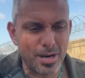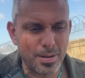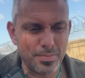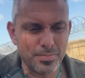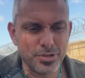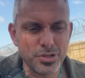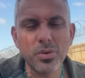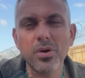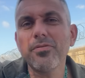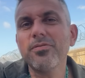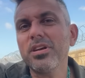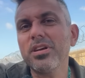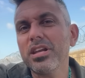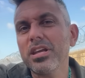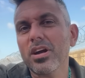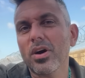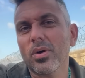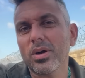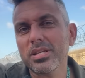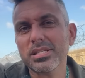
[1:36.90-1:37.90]
do a
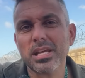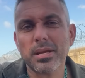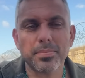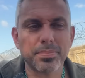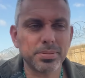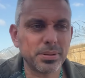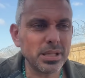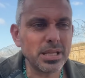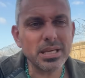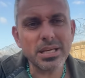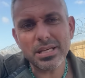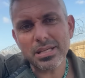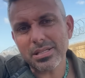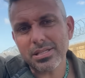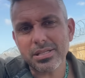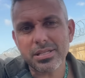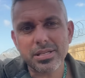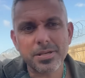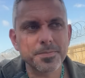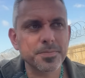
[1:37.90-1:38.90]
video and say,
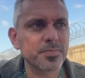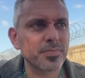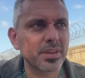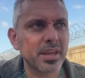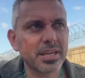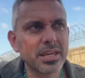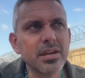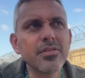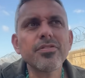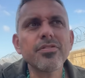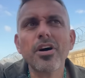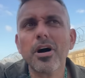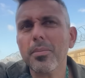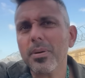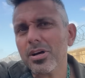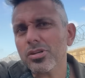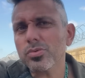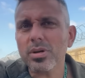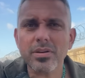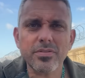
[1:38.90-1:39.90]
please give the
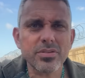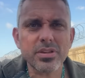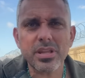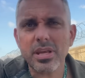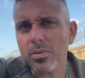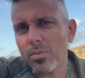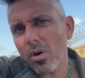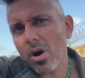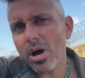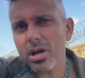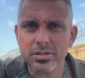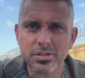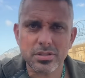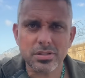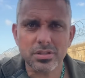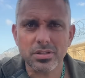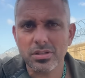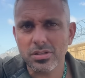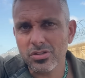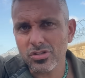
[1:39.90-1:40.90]
Hamas whatever they
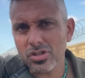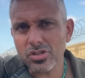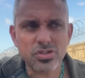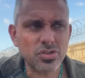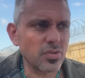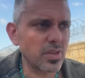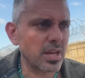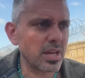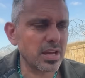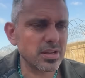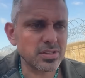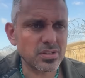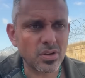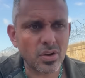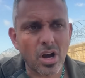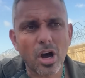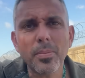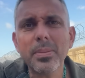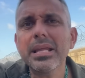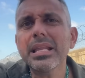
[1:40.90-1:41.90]
want, just so
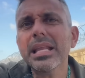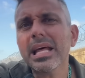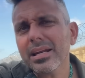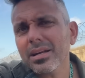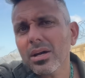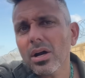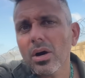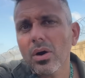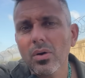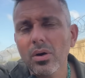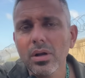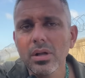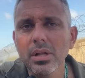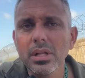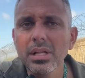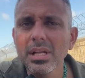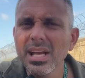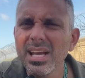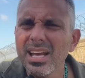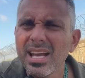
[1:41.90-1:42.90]
I'll be let go.
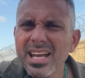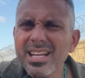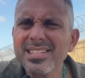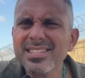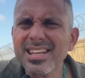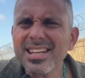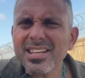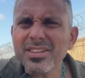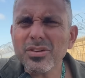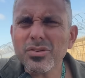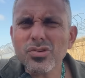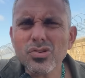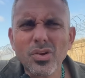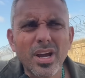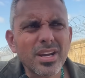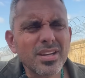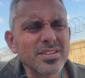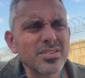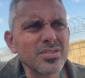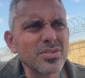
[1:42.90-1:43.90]
It's like they're
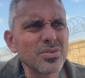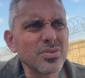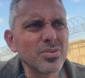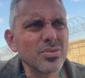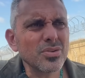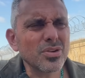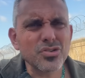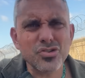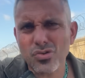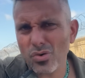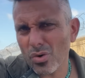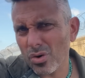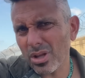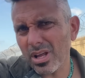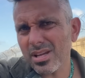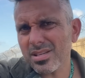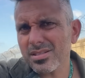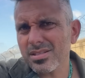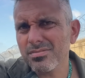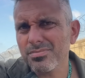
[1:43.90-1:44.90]
trying to control
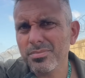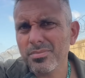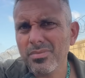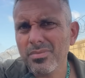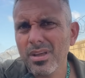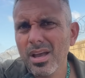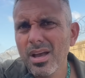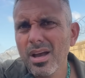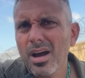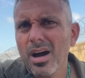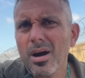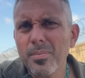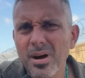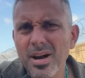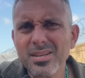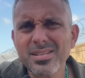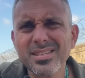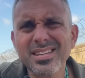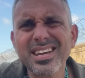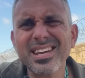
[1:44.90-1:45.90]
us.
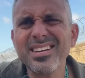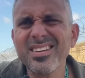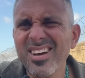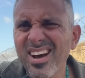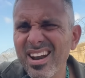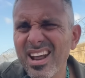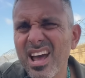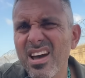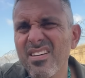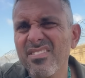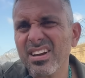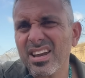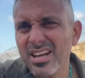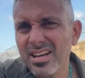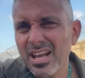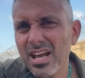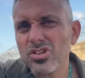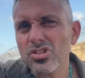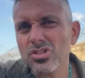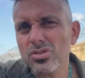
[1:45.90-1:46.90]
Hamas cannot have a
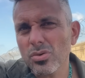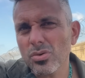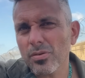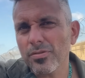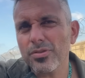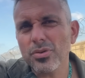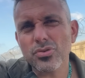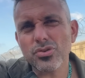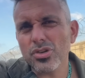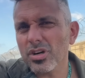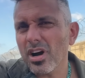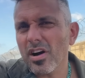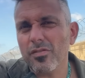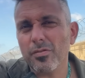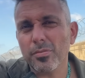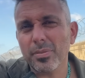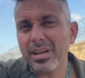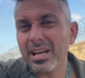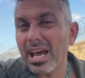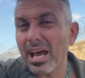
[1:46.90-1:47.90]
connection to a future
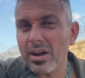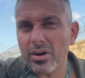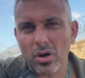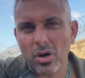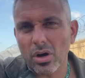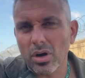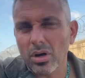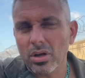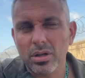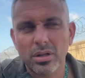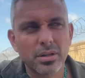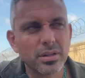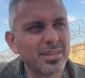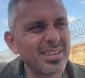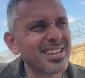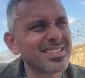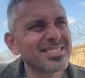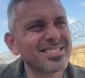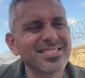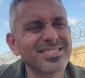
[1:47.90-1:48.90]
government at all.
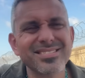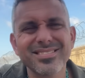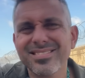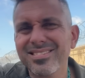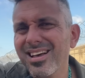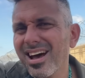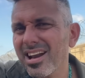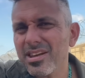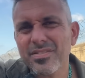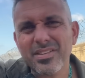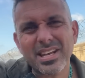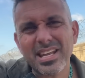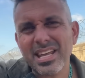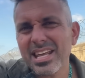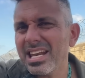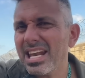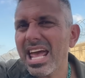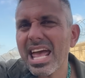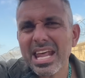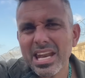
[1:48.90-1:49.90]
That's not even
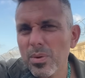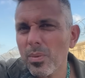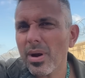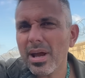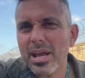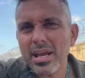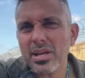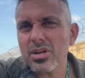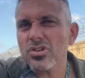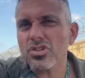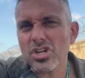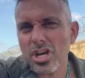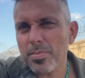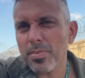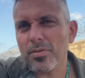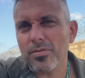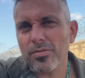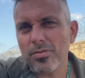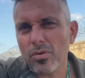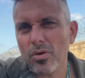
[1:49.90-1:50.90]
in any way,
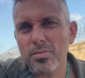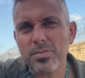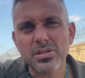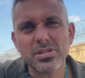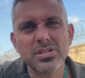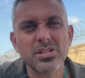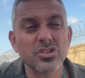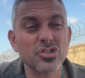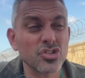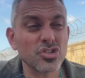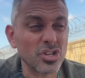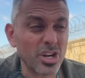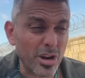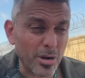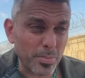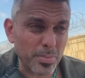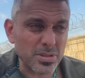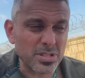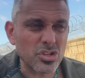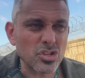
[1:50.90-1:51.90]
shape, or form. This is a
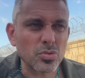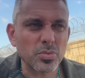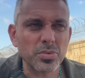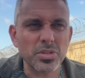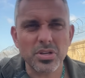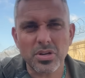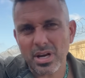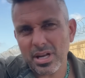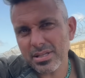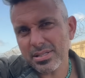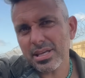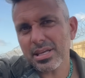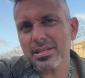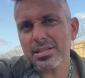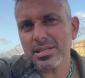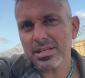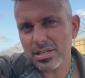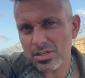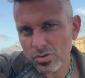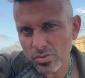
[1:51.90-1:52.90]
shared position with the United
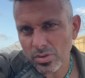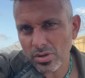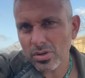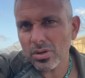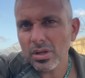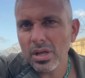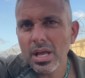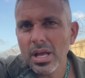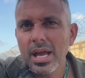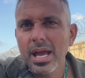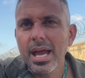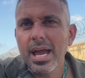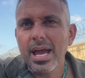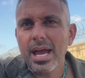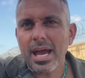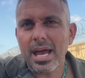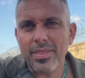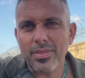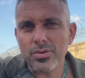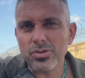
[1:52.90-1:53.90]
States and Israel.
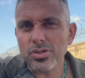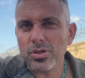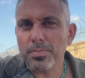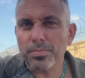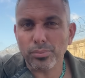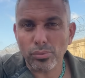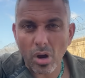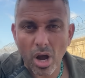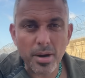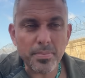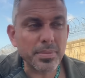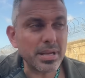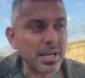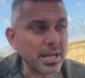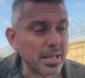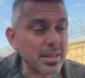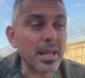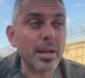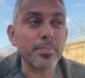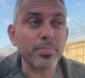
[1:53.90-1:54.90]
And there's a broad
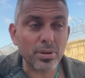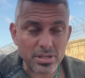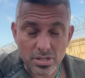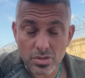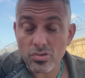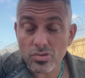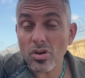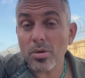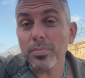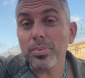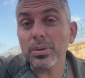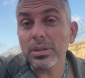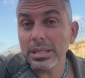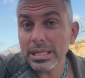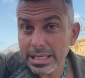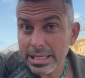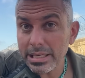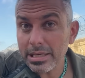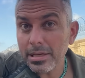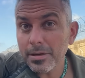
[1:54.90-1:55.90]
meeting that President Trump will
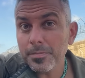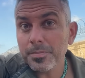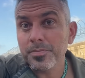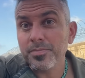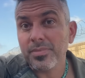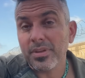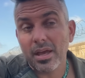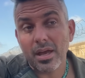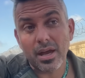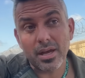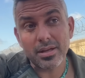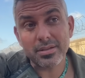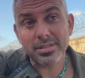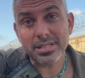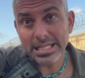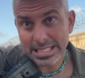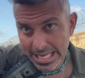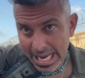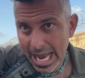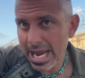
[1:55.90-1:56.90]
lead
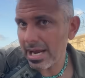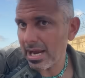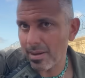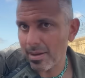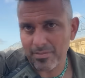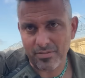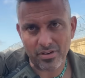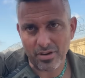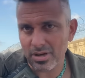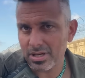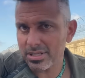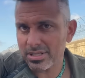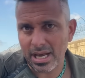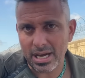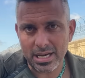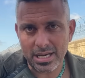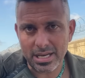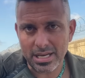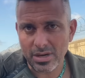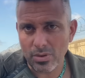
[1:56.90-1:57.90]
today. I'm very
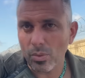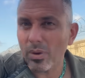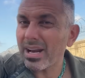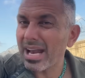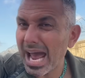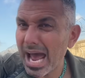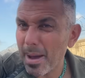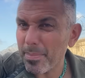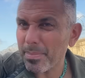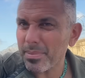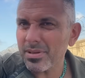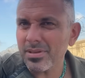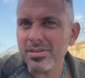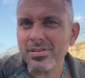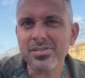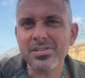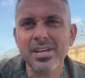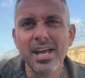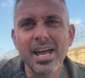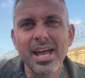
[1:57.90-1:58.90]
excited to hear what
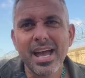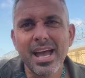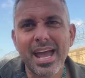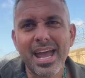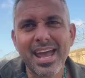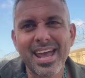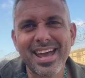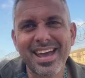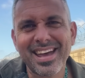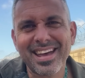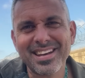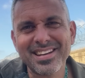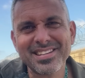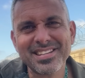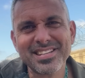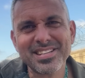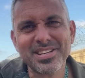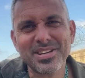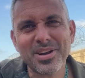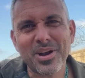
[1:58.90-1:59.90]
happens. And,
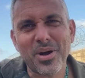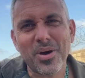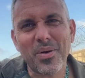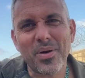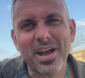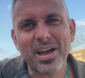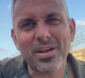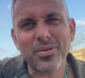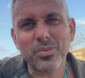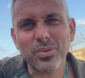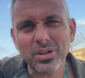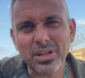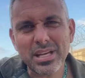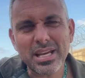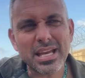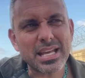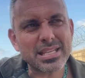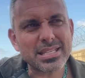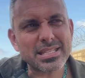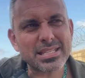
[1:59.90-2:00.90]
you know, and really
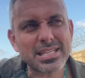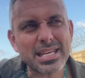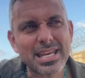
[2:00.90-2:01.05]
it's